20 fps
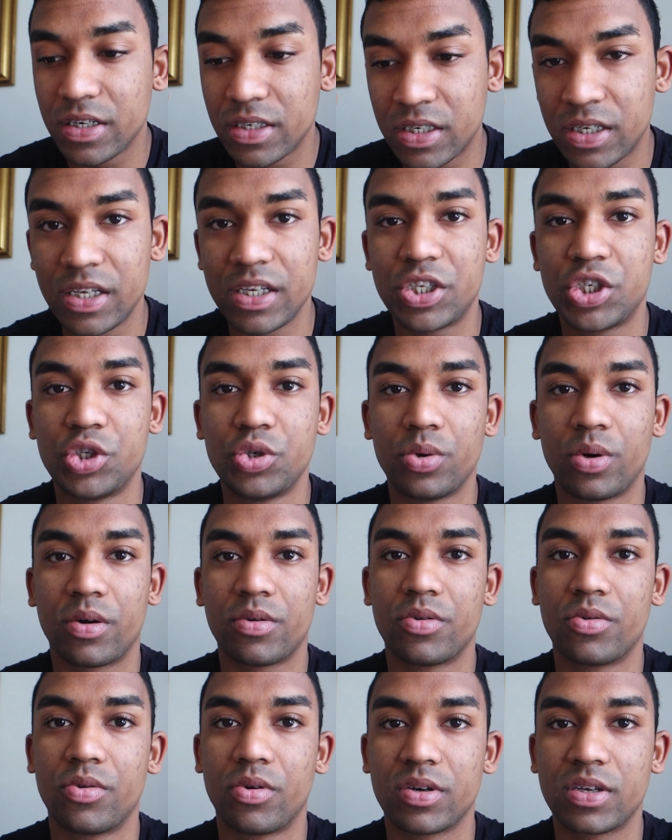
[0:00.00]
teach you how
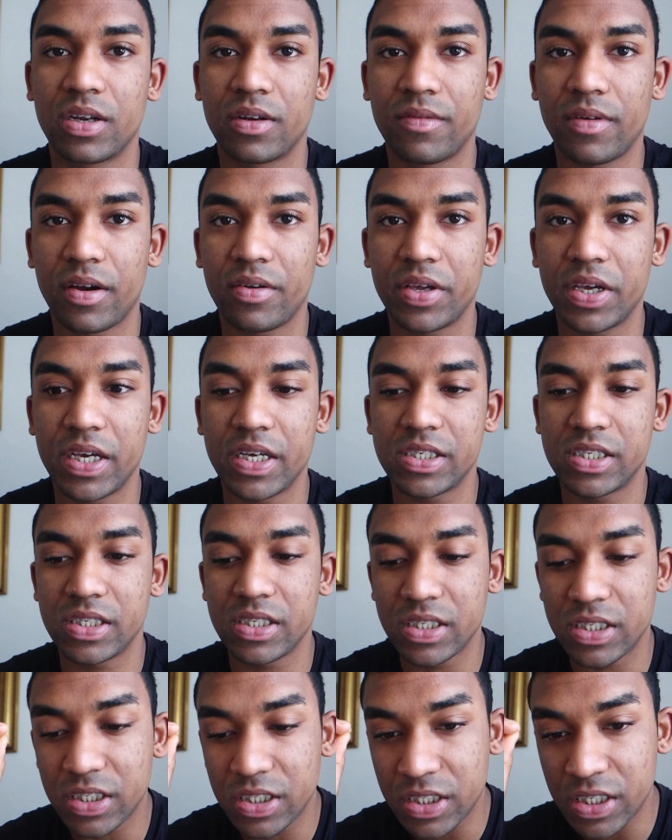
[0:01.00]
to rotate variations,